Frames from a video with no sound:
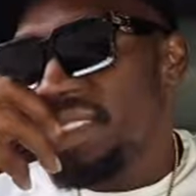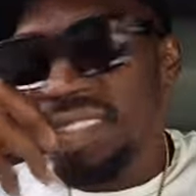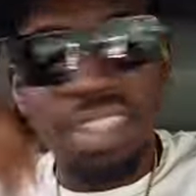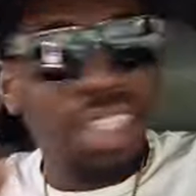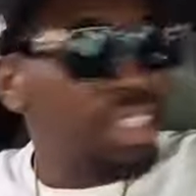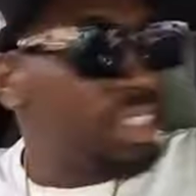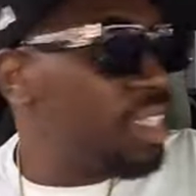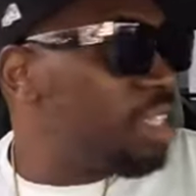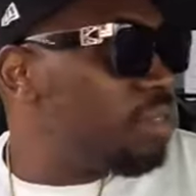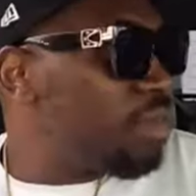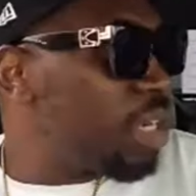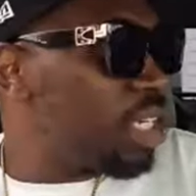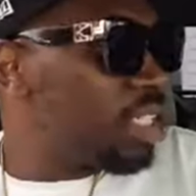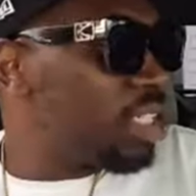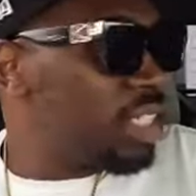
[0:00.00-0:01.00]
You send
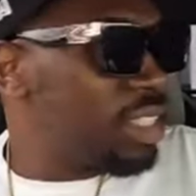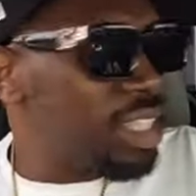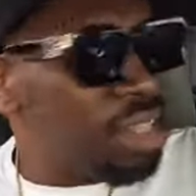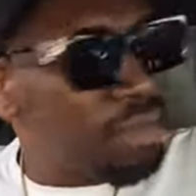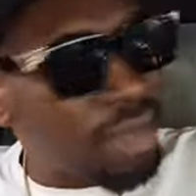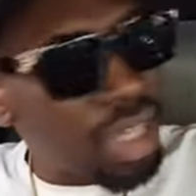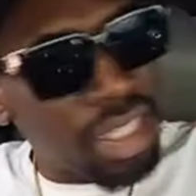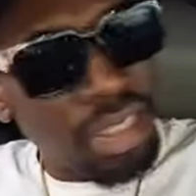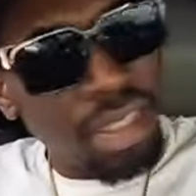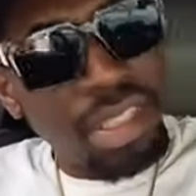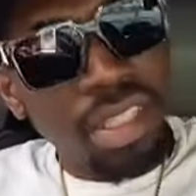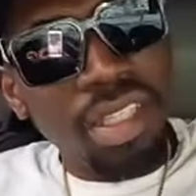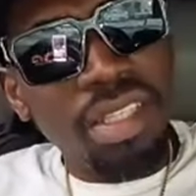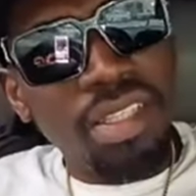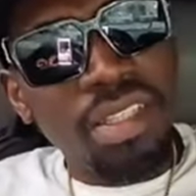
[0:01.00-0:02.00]
back you send back the,
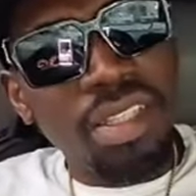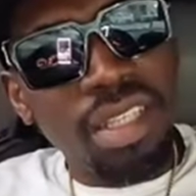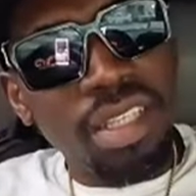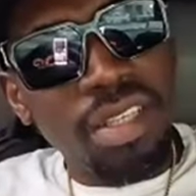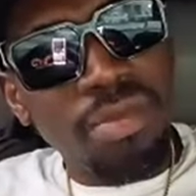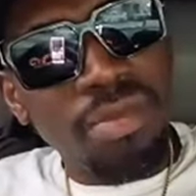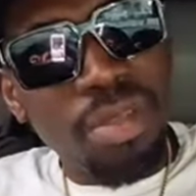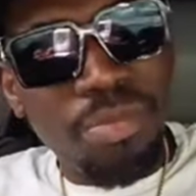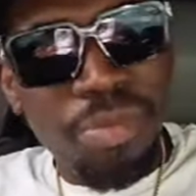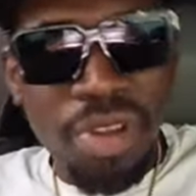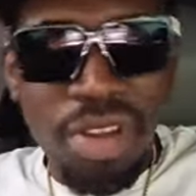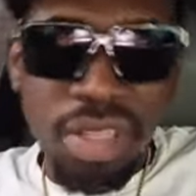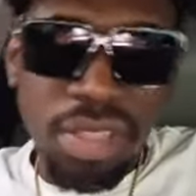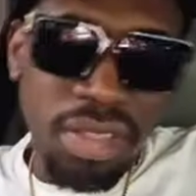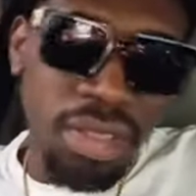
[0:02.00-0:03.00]
the, the, the
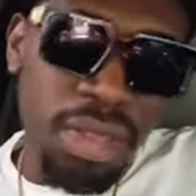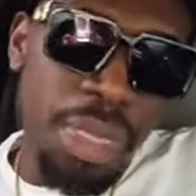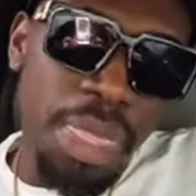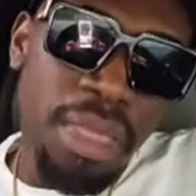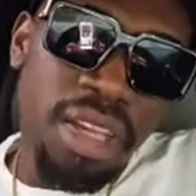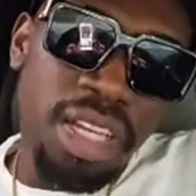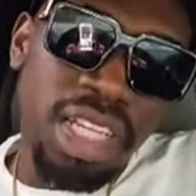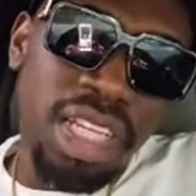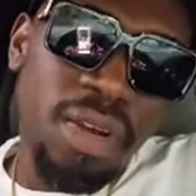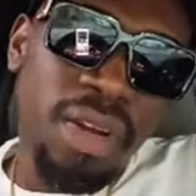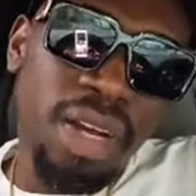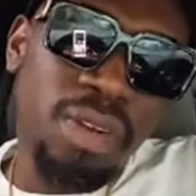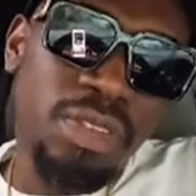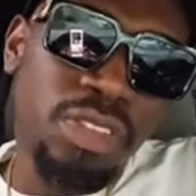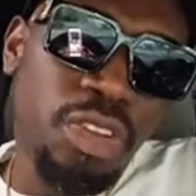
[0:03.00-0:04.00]
person, you know,
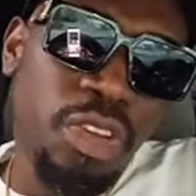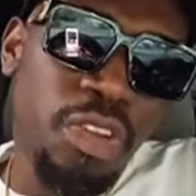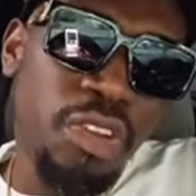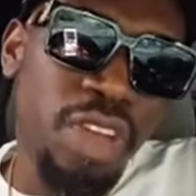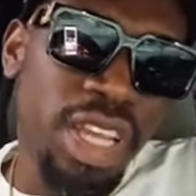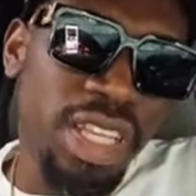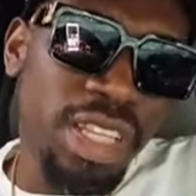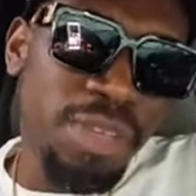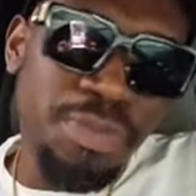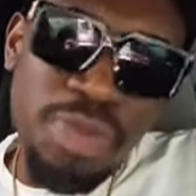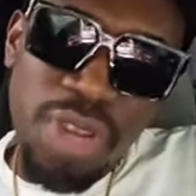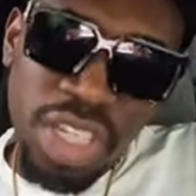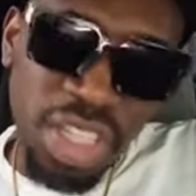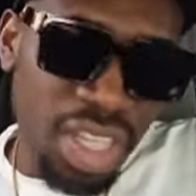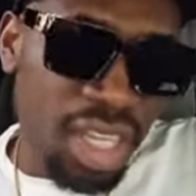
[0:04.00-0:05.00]
and create
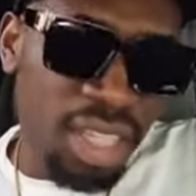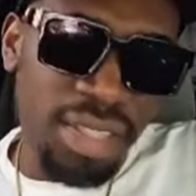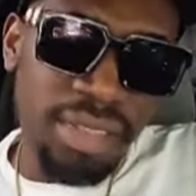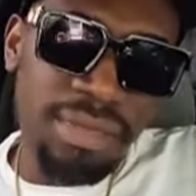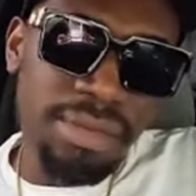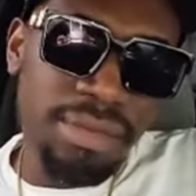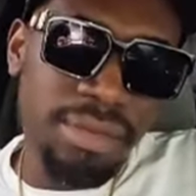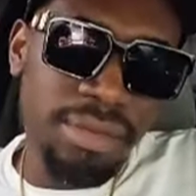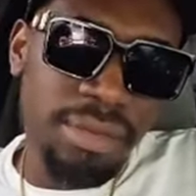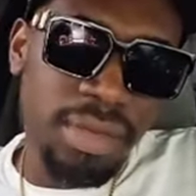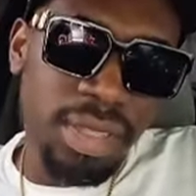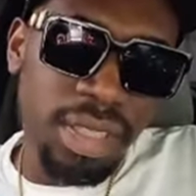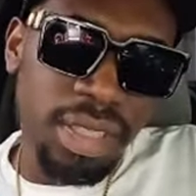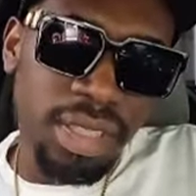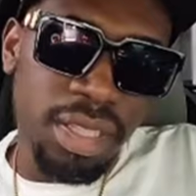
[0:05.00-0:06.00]
depression.
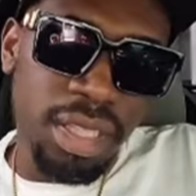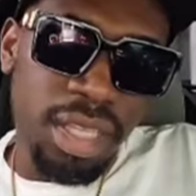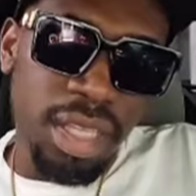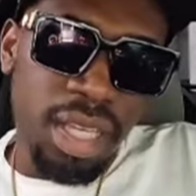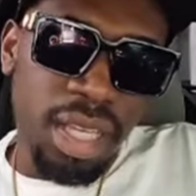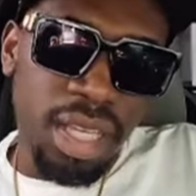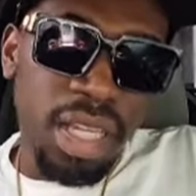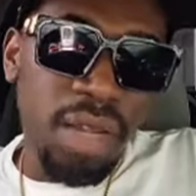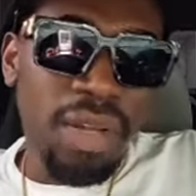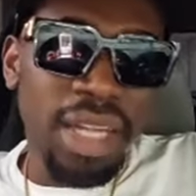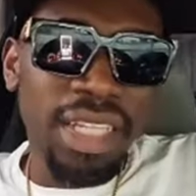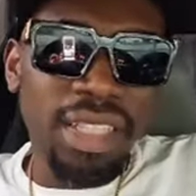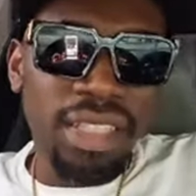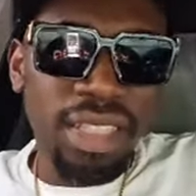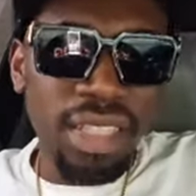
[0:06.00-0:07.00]
You know,
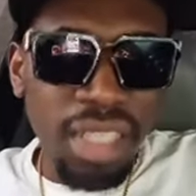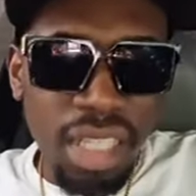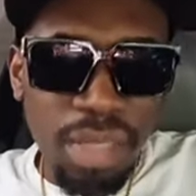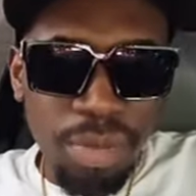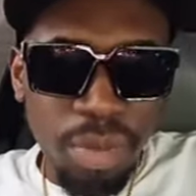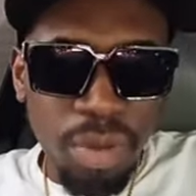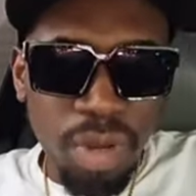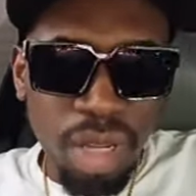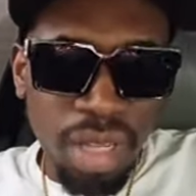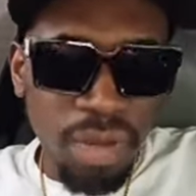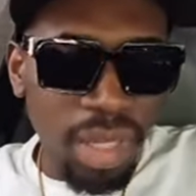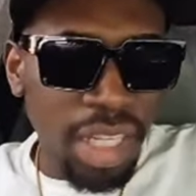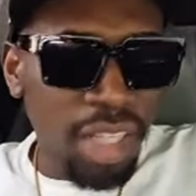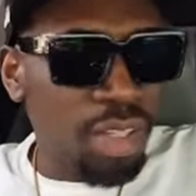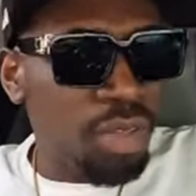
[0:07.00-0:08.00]
and deep hole
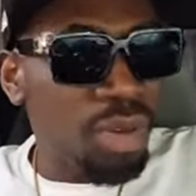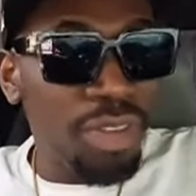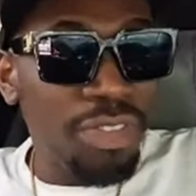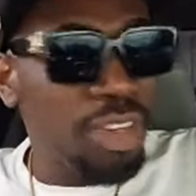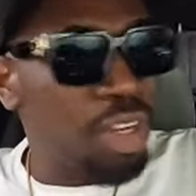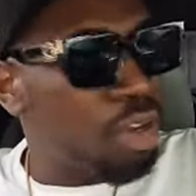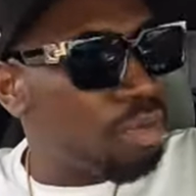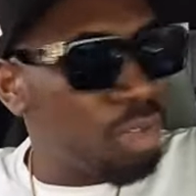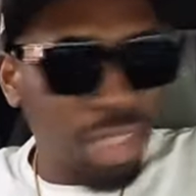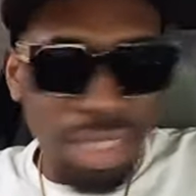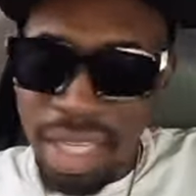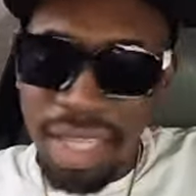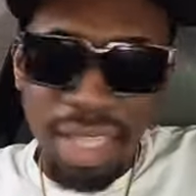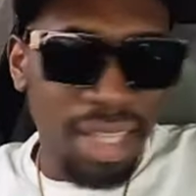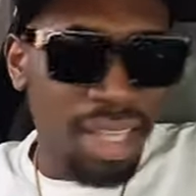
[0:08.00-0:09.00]
when I know if I come out
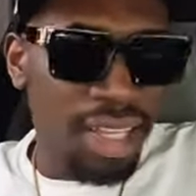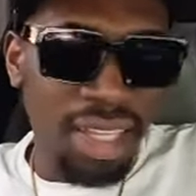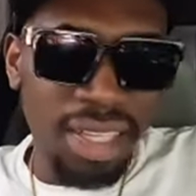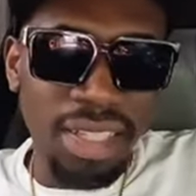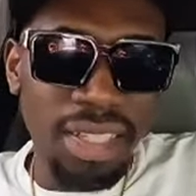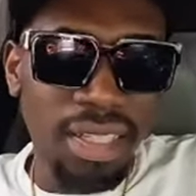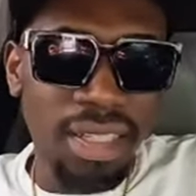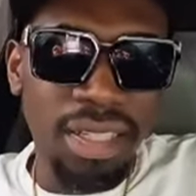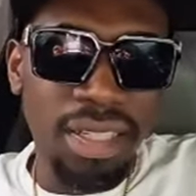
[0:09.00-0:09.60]
of that again, you know.